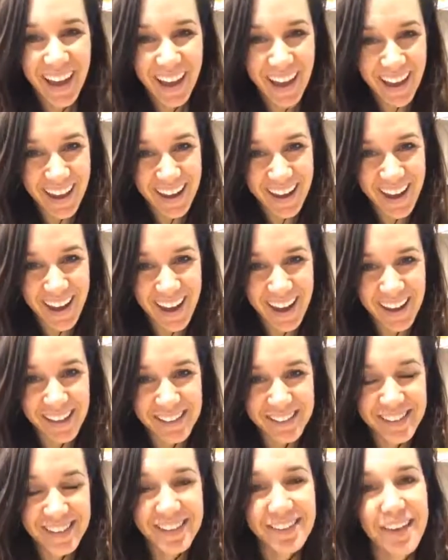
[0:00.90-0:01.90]
Hey
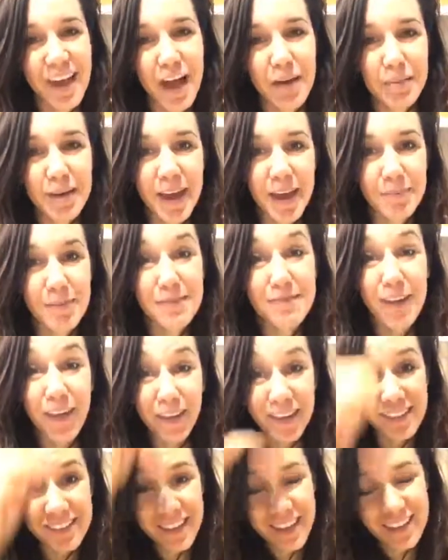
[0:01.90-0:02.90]
guys, it's Abby. Happy
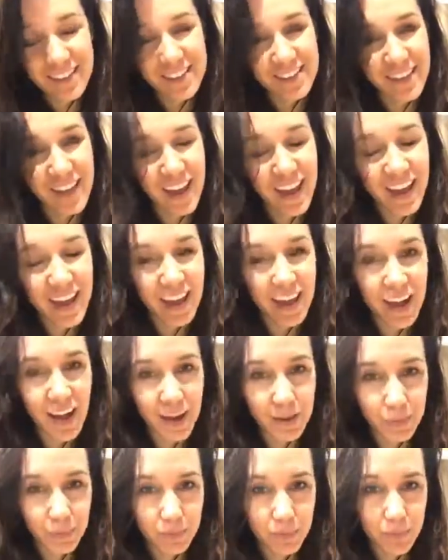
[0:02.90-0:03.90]
Valentine's Day, and
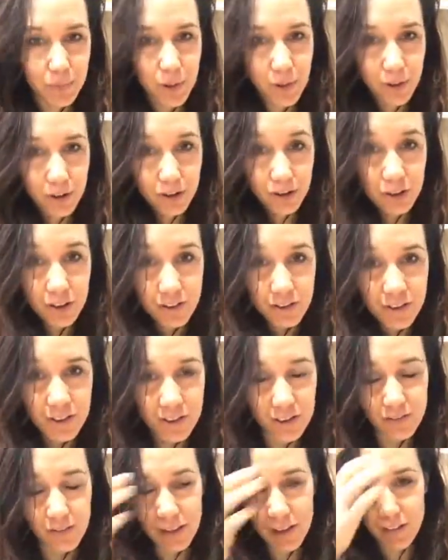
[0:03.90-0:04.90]
I'm apologizing
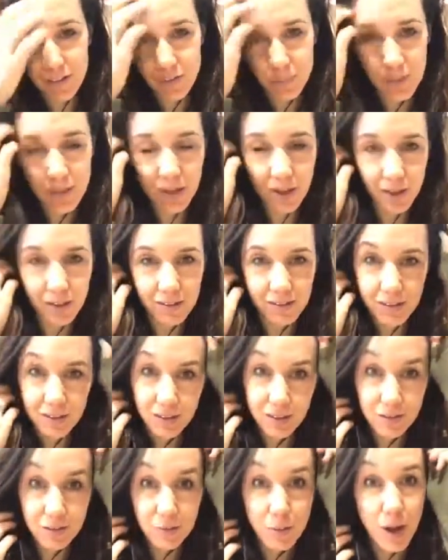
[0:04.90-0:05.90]
in advance because
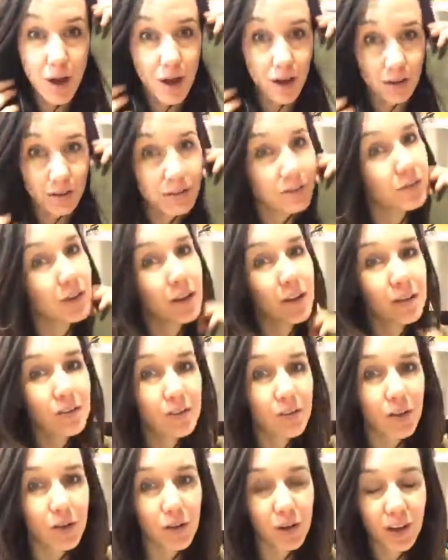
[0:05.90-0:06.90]
there's some
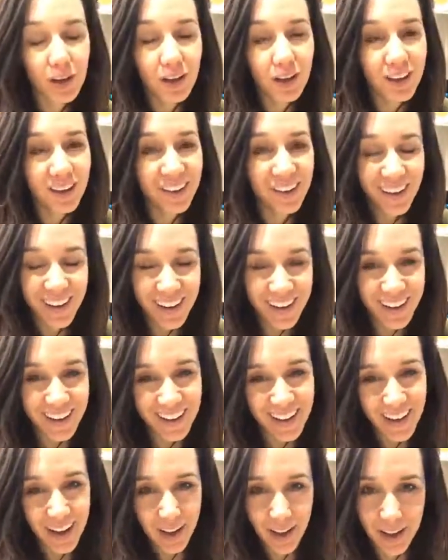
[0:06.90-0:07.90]
Octonauts going on
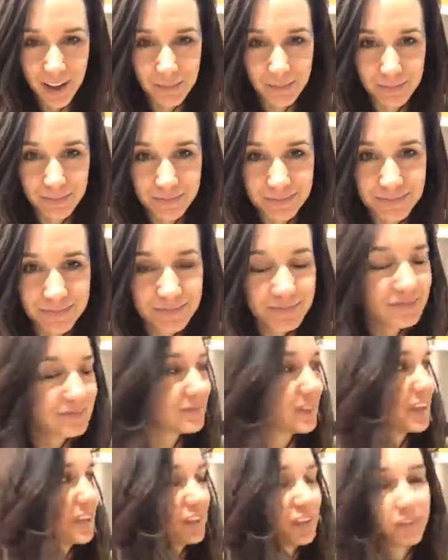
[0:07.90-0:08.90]

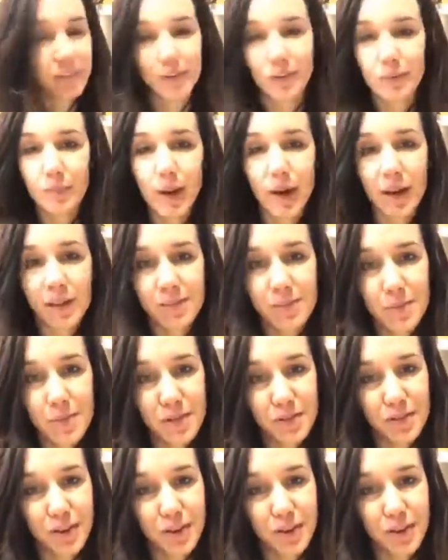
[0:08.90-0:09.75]
in the living room right next to me.